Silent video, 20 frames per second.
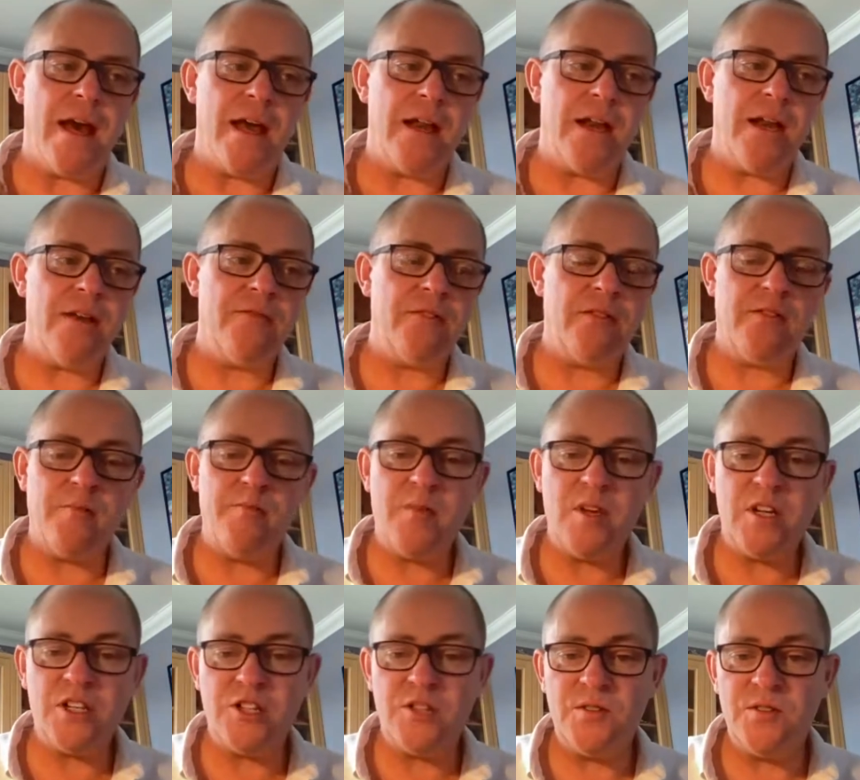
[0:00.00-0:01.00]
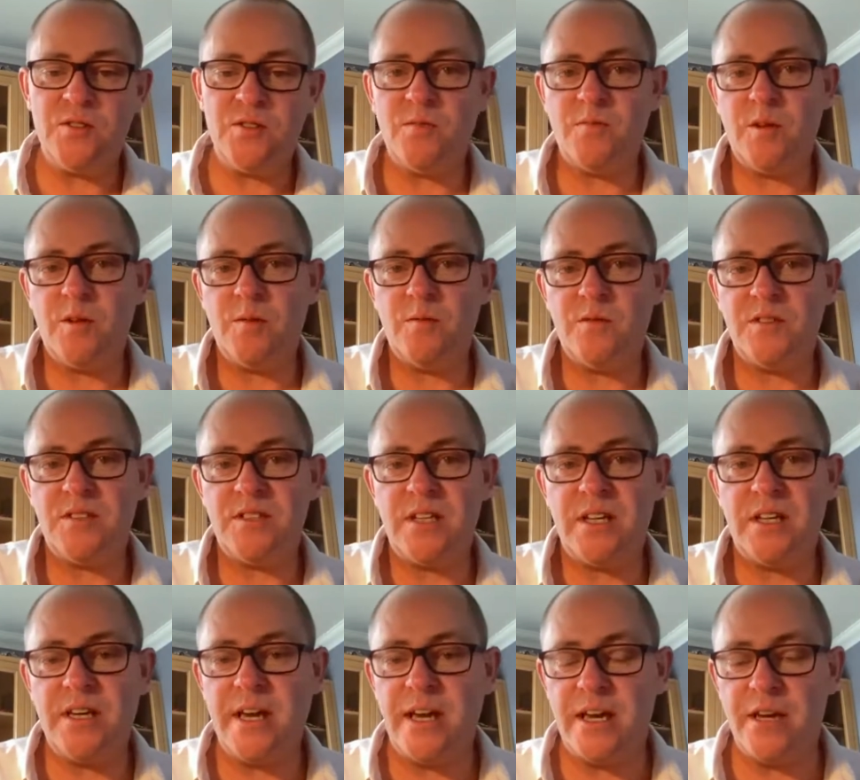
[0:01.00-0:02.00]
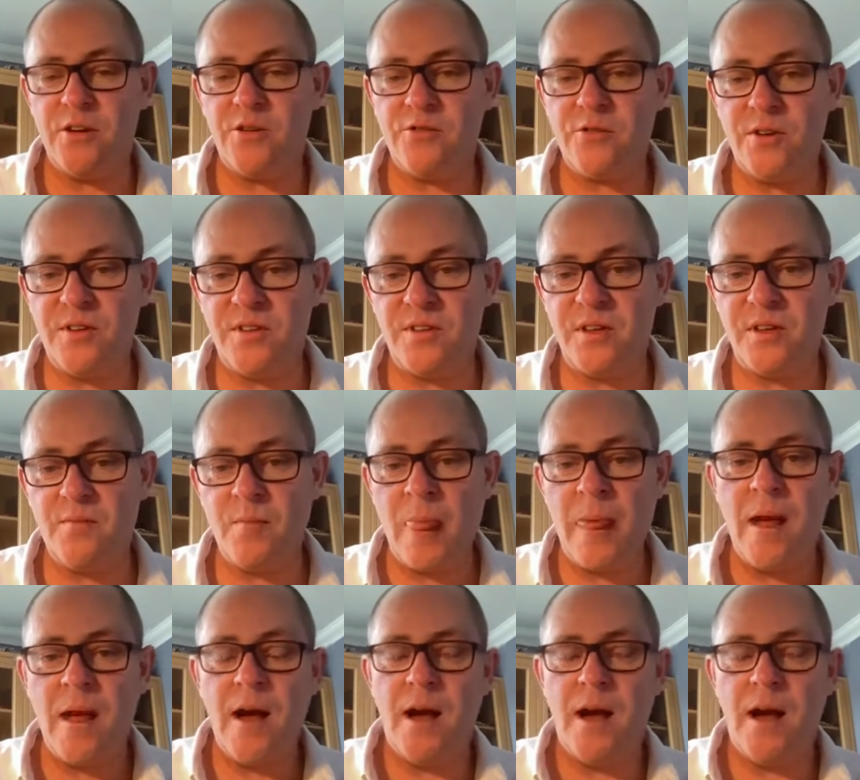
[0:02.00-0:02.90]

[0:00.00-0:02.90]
level of emissions that we will see increasing,